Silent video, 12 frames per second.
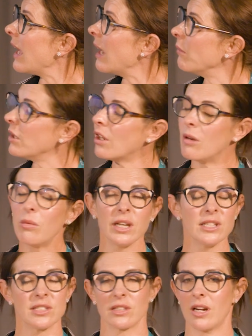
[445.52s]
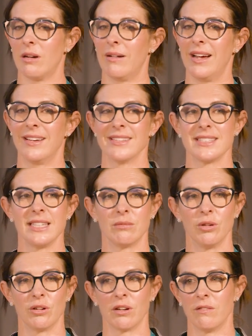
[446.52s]
And we're not wanting to go out and set the
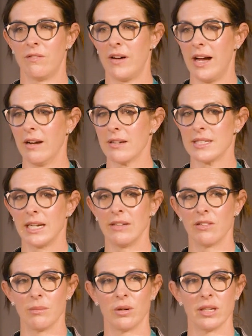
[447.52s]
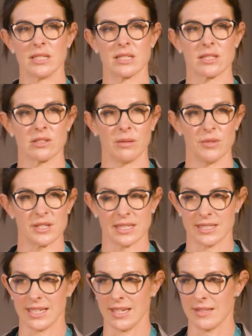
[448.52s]
world on fire and tell everybody to stop
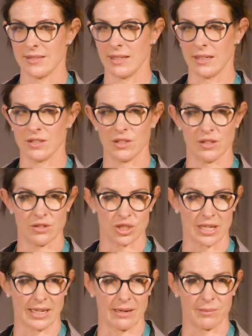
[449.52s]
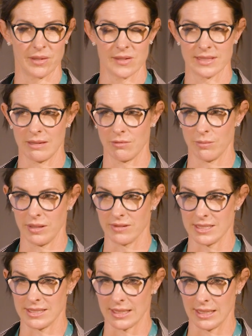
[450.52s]
using Teat Sealant to use ShutOut, because that would be
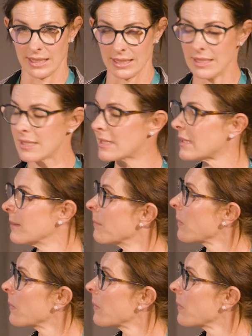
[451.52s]
ridiculous.